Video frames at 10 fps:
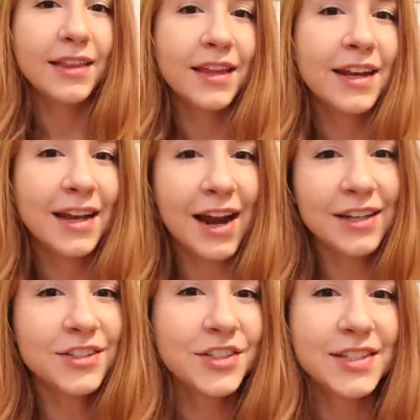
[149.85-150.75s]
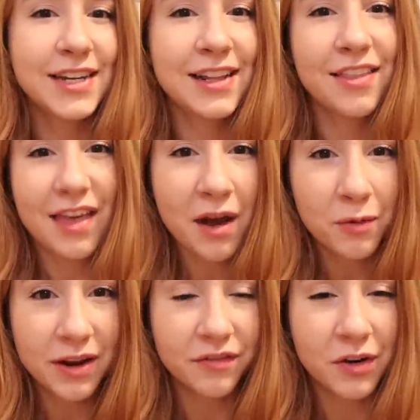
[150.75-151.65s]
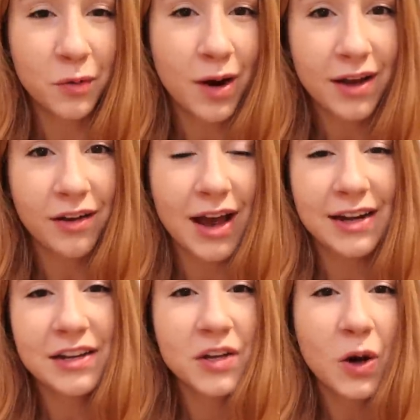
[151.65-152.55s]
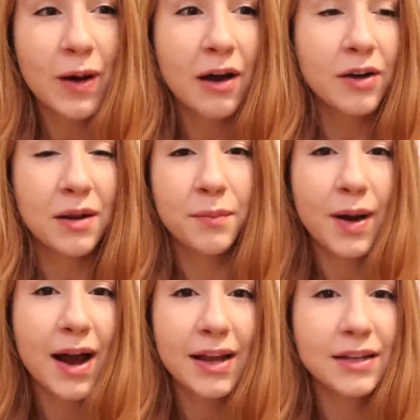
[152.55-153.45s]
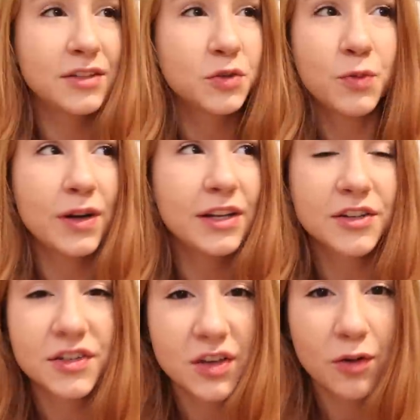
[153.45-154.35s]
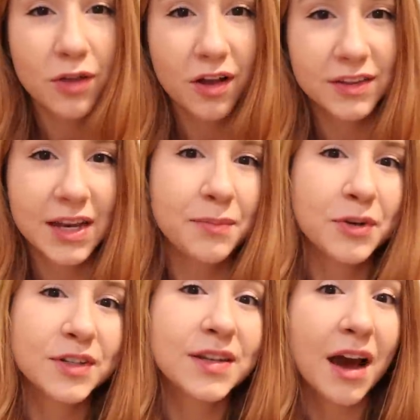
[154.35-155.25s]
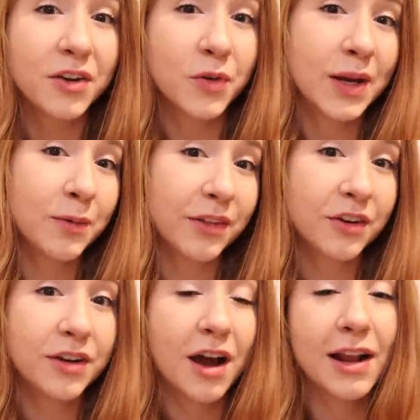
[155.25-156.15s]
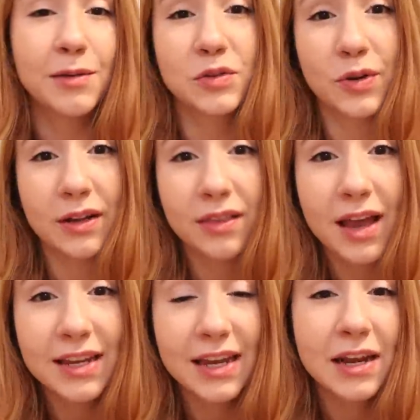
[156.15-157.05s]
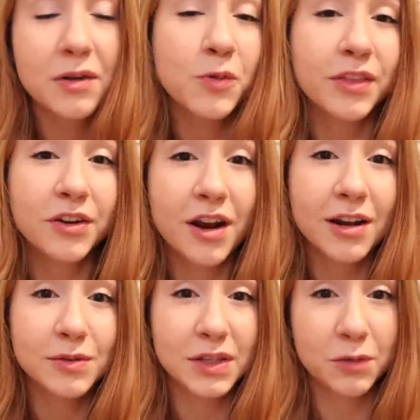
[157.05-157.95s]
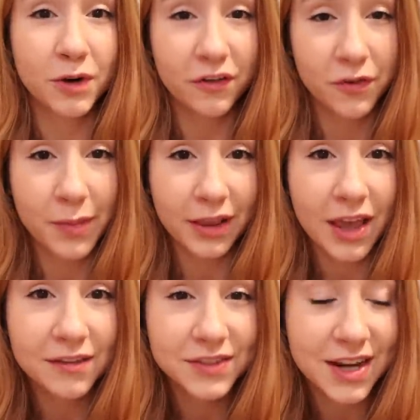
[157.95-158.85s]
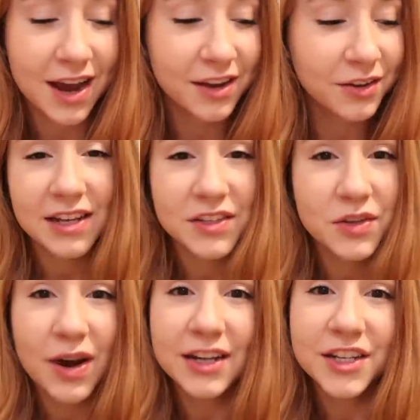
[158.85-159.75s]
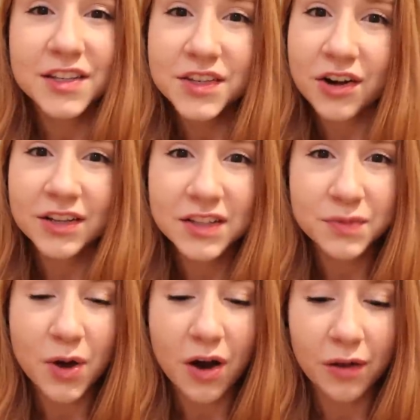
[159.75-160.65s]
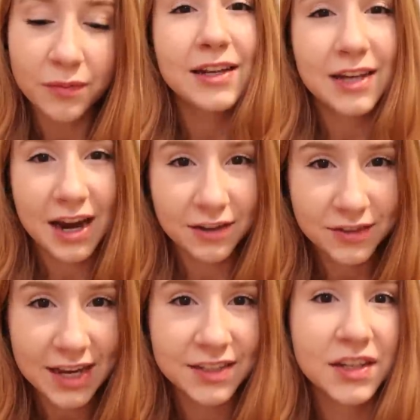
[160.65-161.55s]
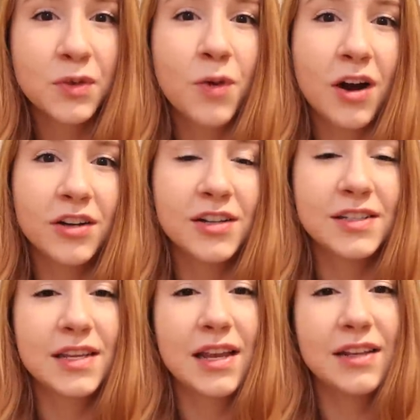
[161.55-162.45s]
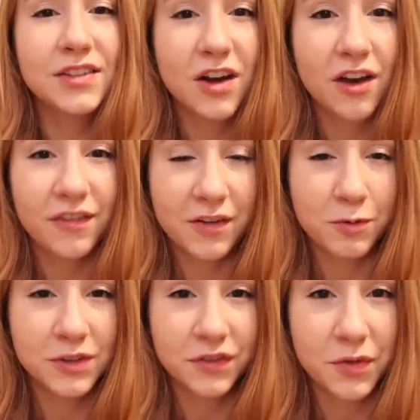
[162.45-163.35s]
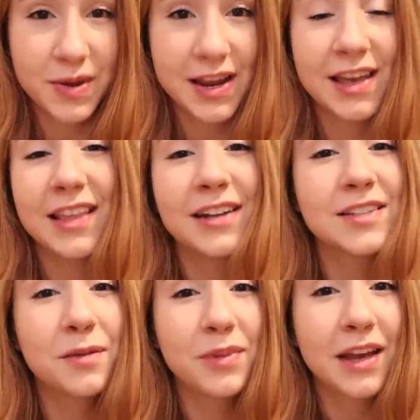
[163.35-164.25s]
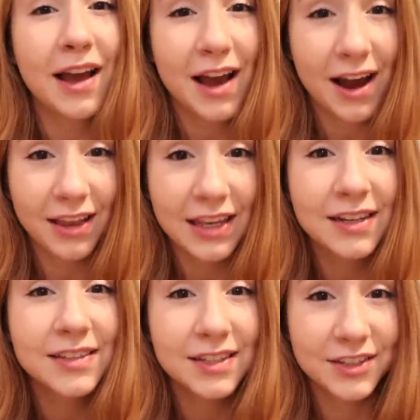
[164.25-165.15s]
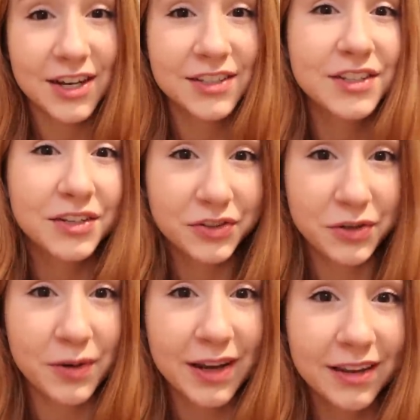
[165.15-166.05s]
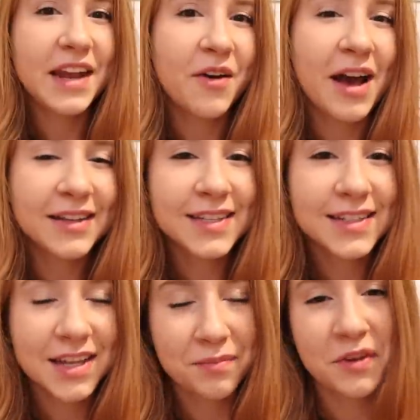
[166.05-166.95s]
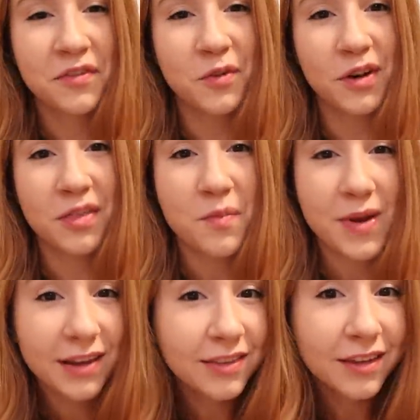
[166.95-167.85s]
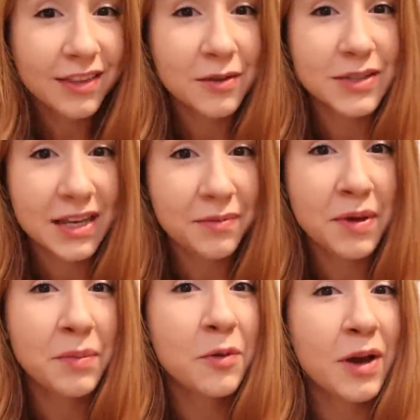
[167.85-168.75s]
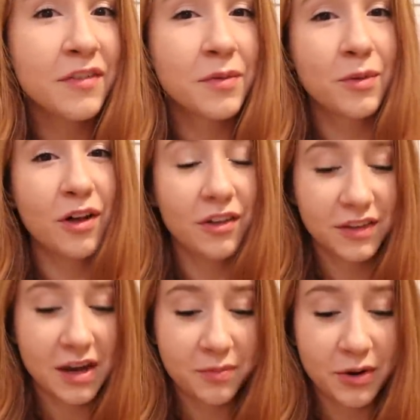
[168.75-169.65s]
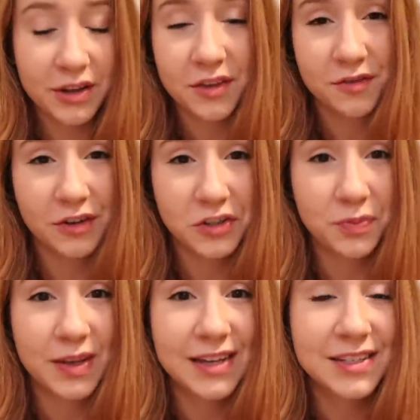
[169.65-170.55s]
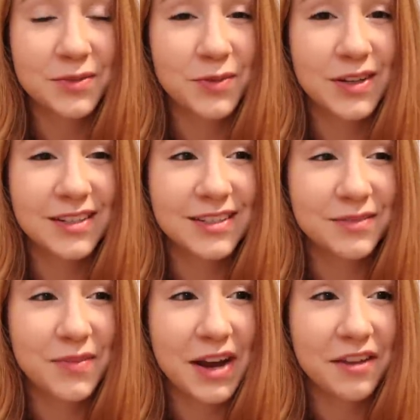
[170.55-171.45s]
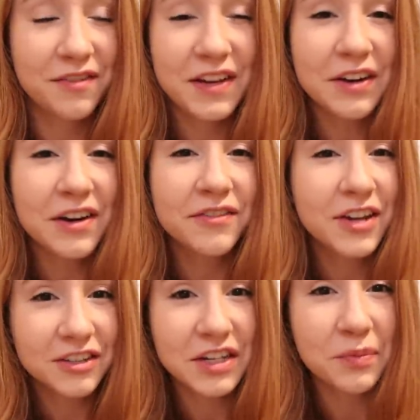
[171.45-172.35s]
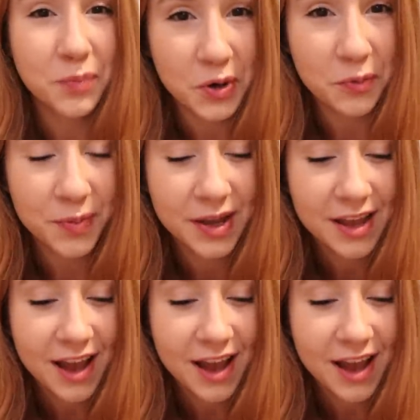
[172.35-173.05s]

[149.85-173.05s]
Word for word: And then I kind of just did it that way for a while. I didn't go out and buy 20 or so cloth diapers not knowing whether or not I was going to like it and whether or not it was going to work for my lifestyle. And so I just started small and kind of tested the waters and saw if it was for me. And that is something I highly suggest doing. Now, as I said before, the main thing that was keeping me away from cloth diapering in the first place was my feet fear of touching poop.